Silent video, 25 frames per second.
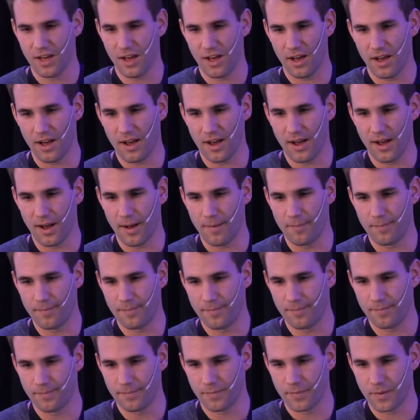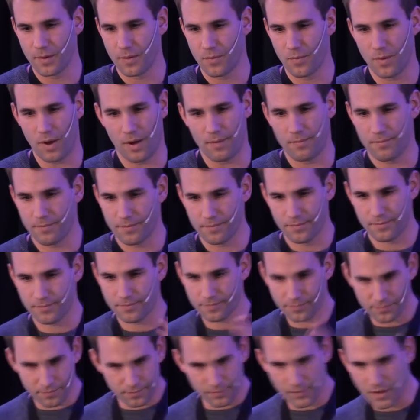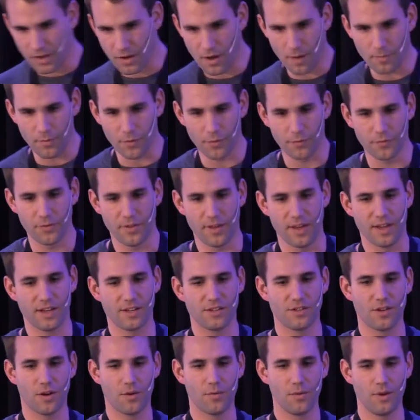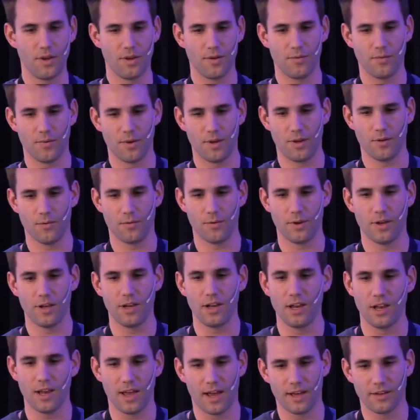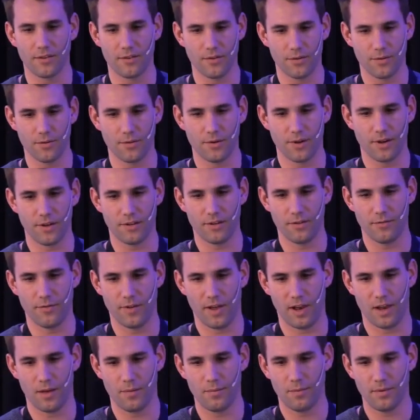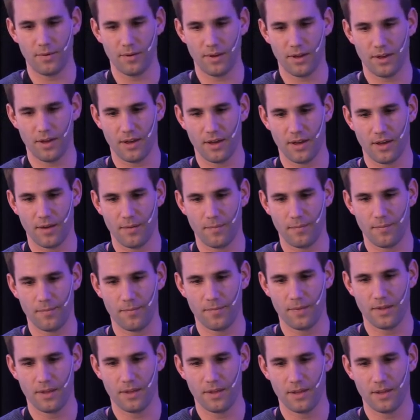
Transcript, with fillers: Um, well, a couple of things, so we, we really like to uh, develop. Um,